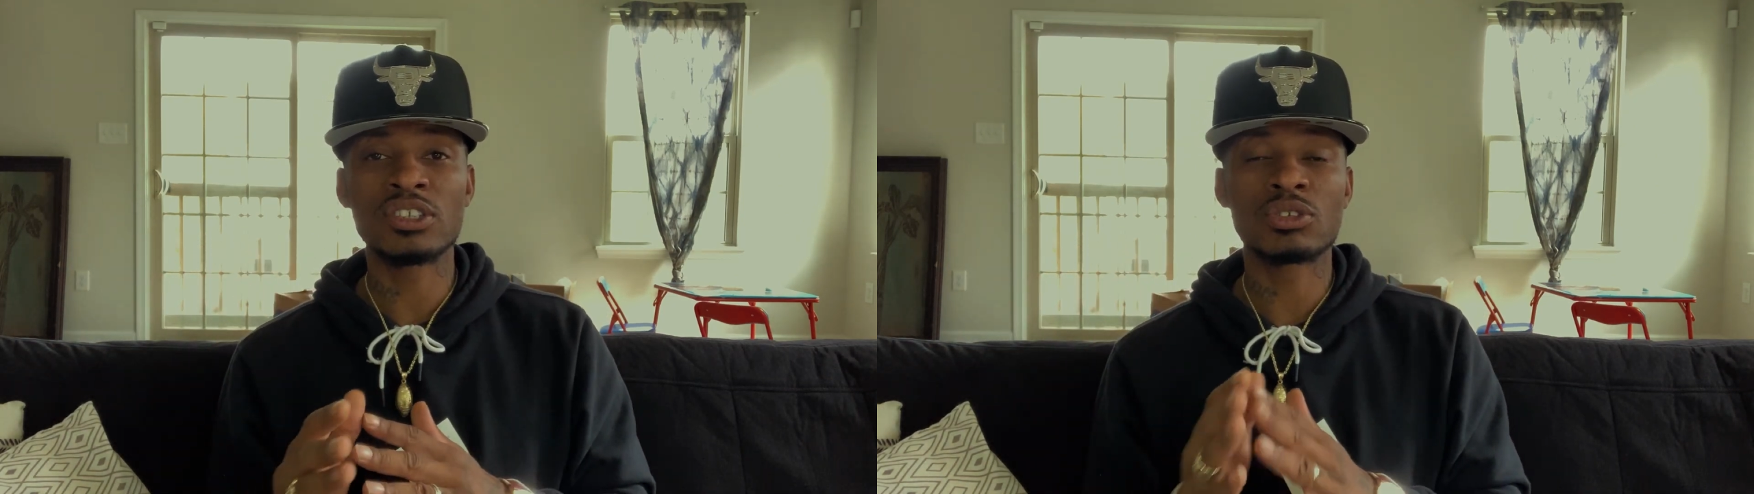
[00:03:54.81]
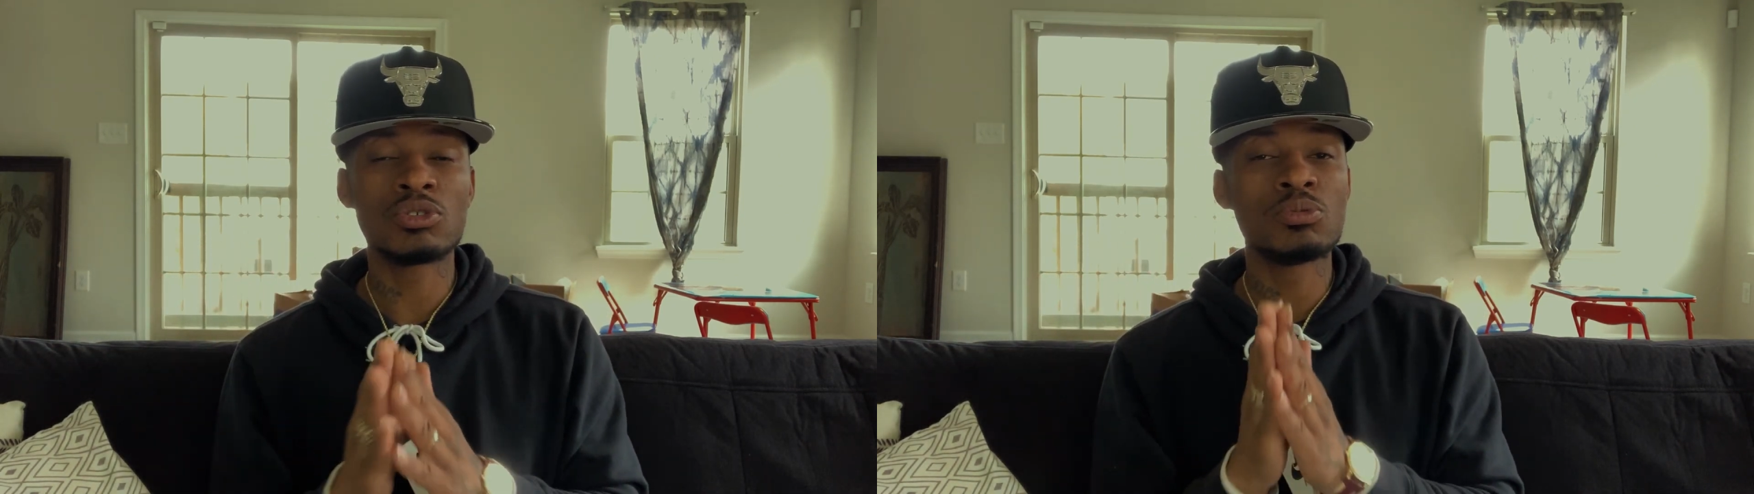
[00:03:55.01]

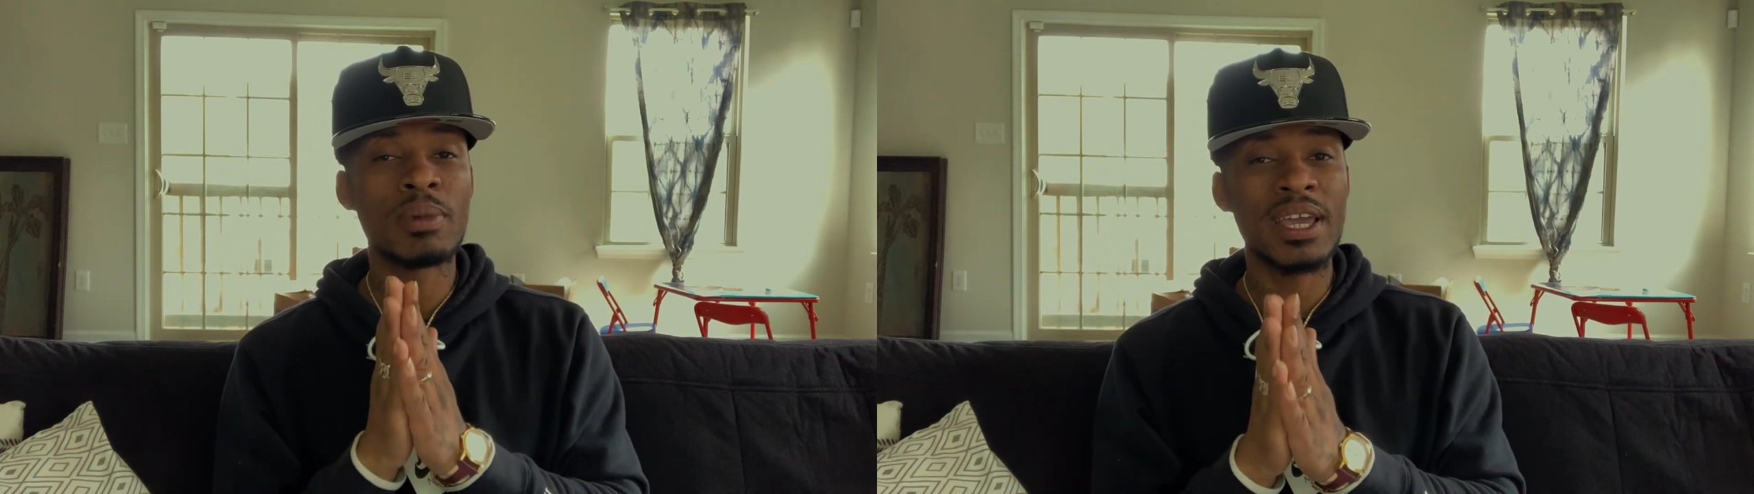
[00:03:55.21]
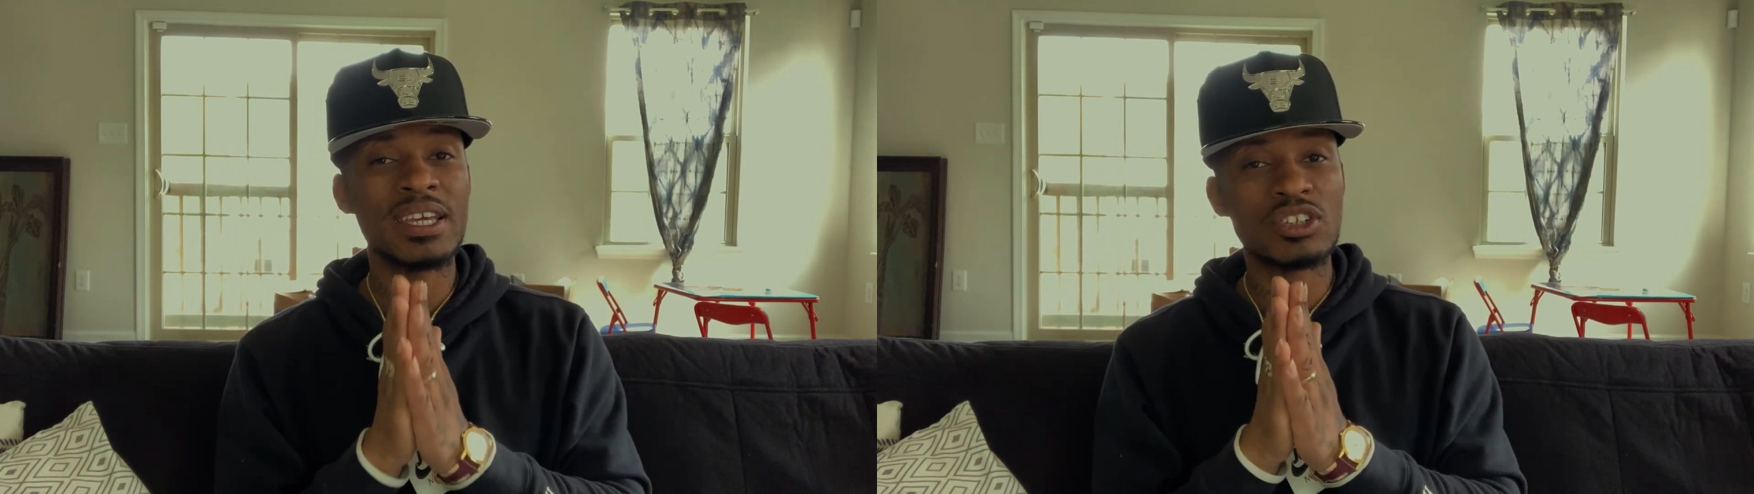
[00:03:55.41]
So you
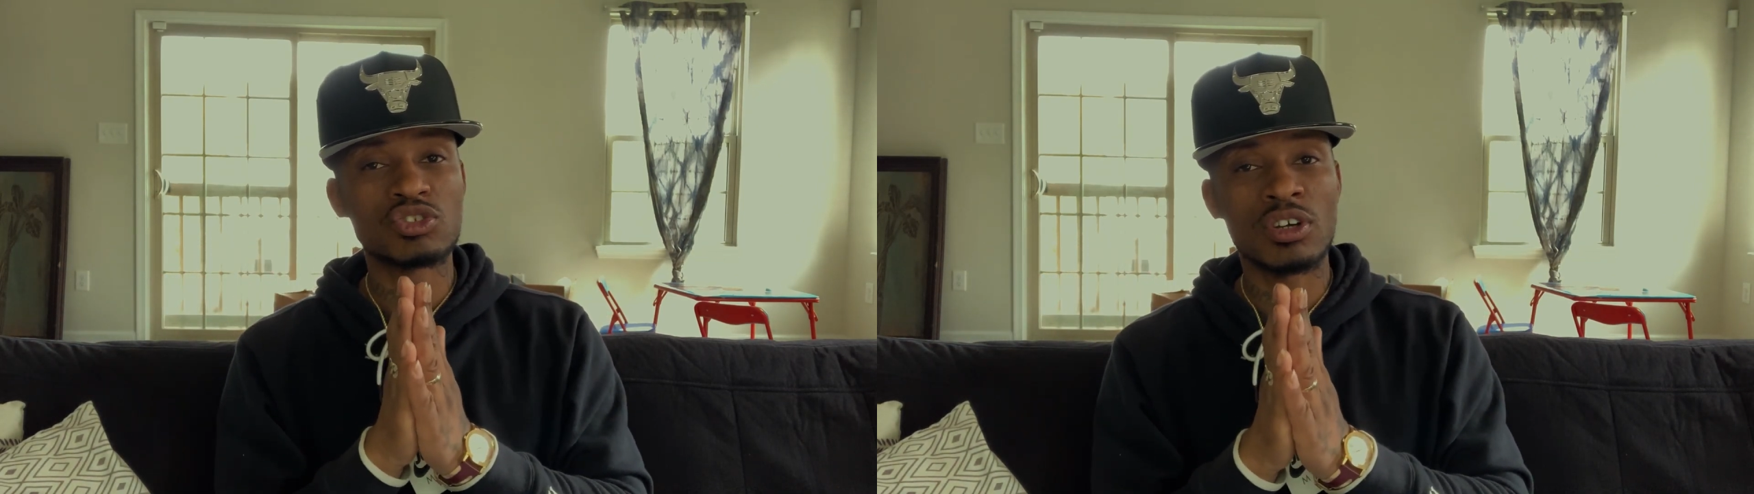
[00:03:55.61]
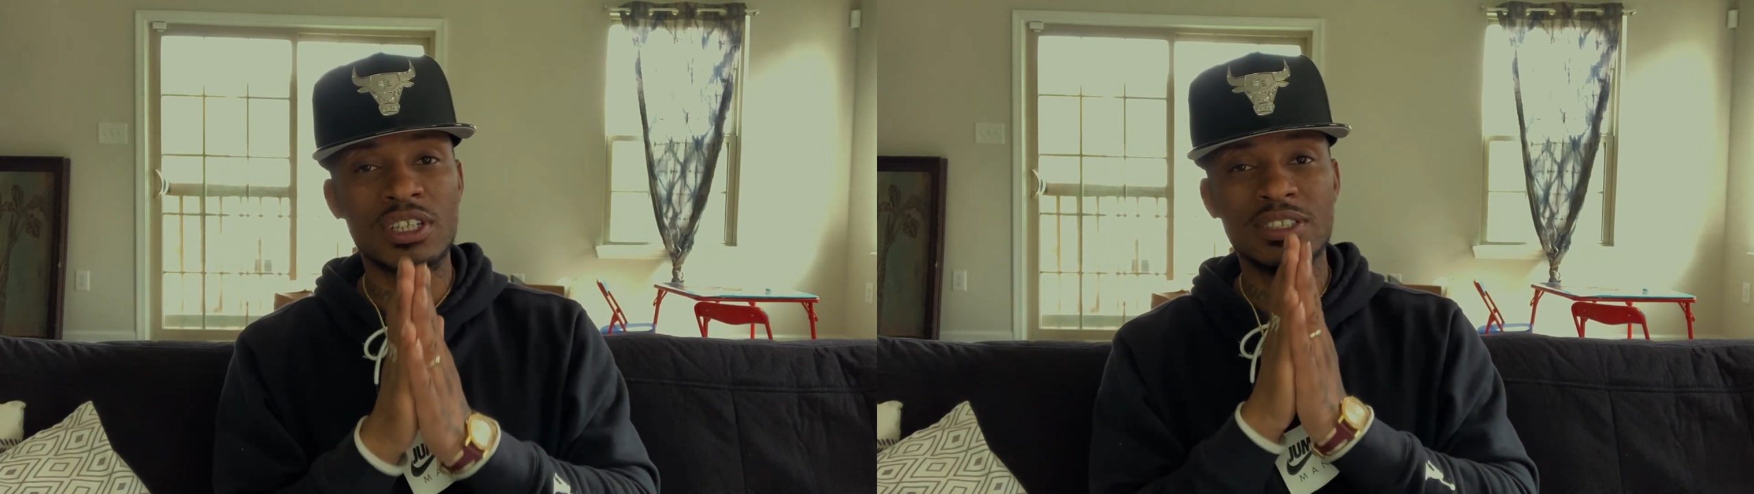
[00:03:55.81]
might get a
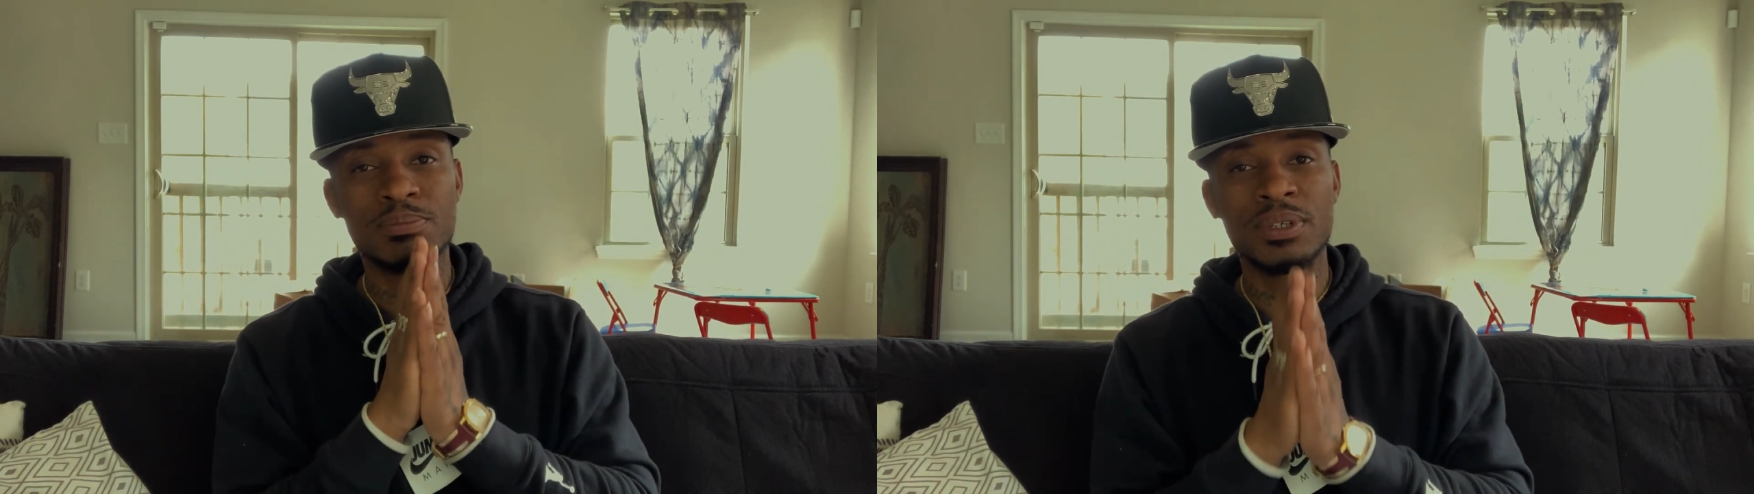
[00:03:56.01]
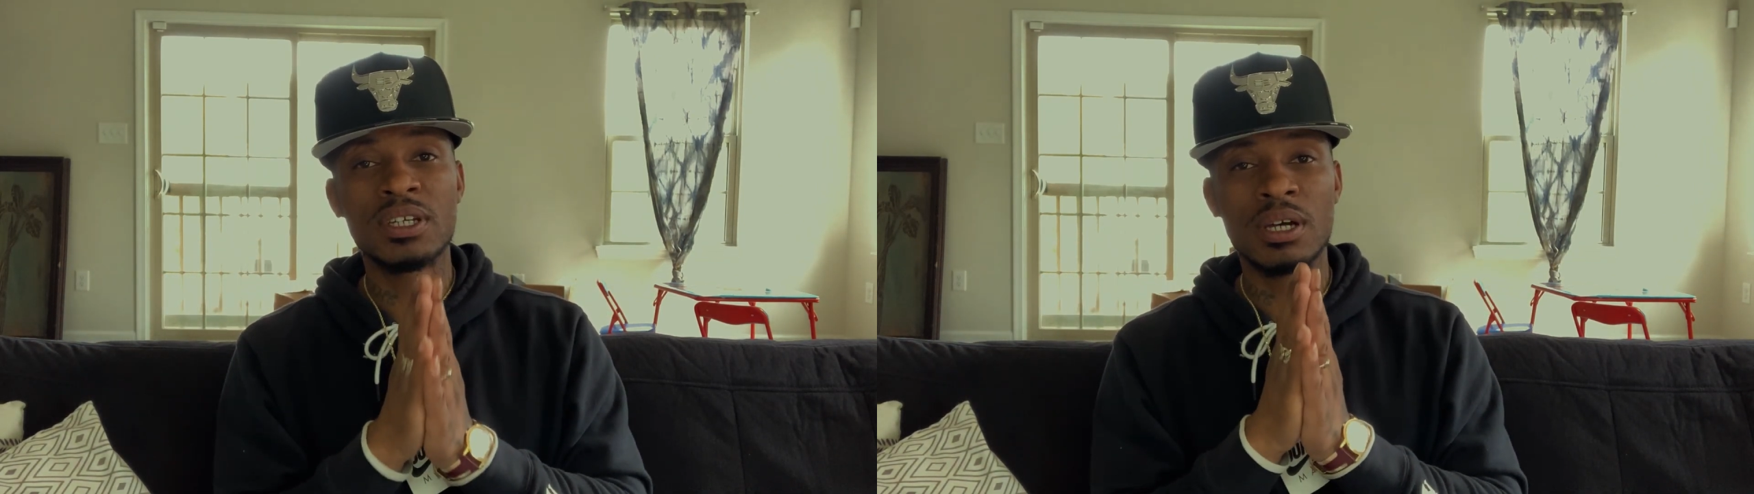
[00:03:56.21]
truck that's
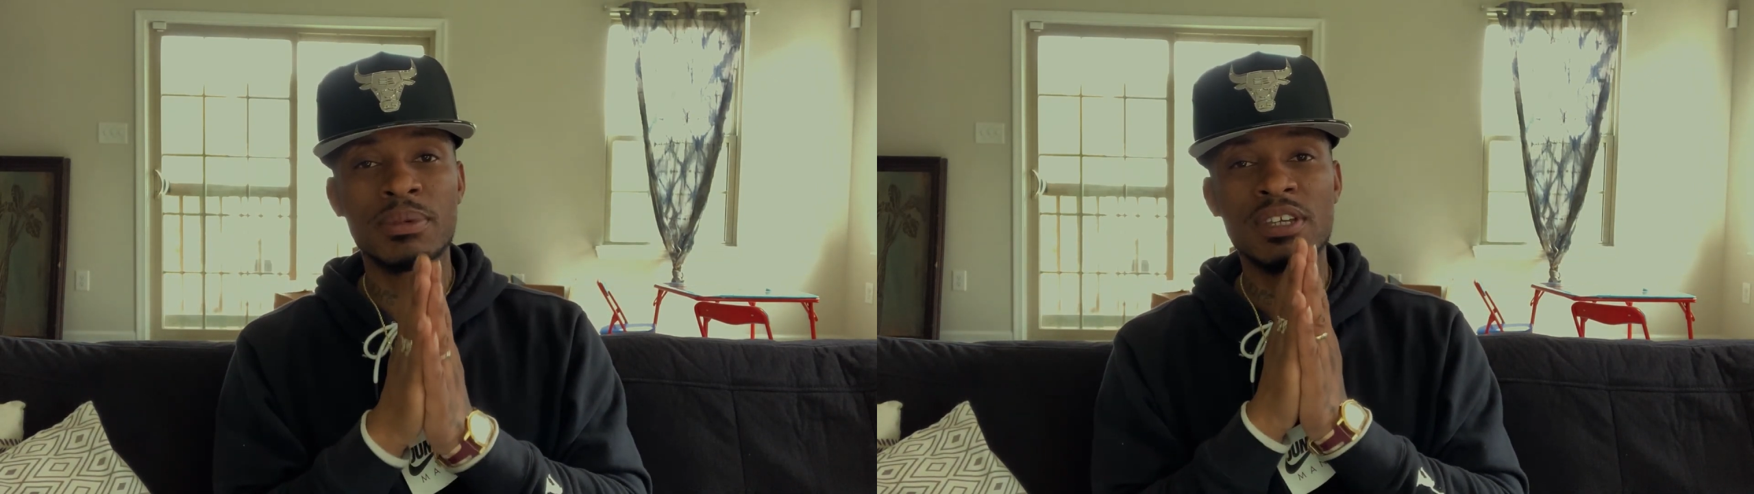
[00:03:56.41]
beat up,